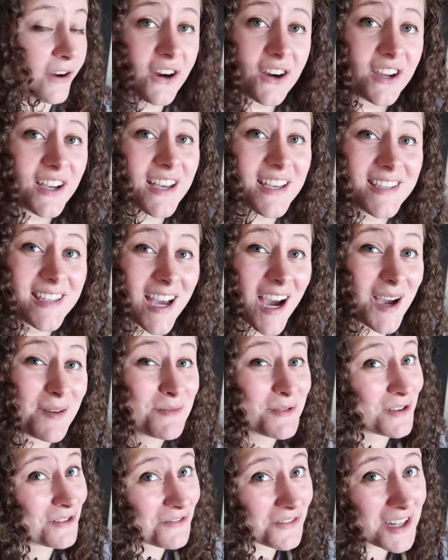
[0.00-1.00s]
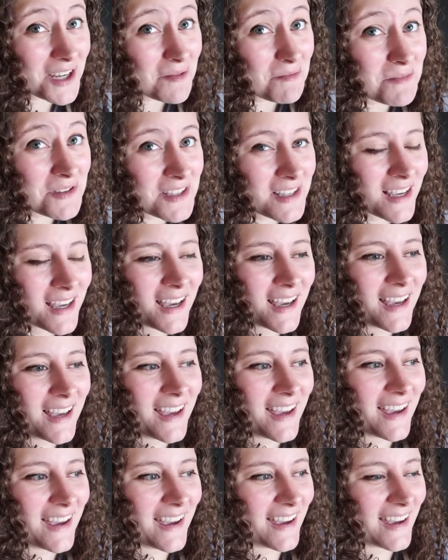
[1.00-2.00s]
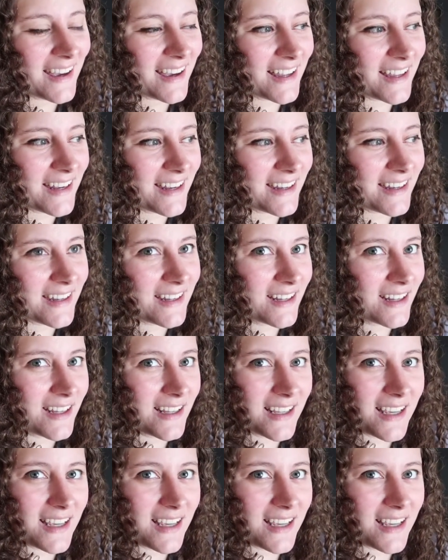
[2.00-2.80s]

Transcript: various types of dips, and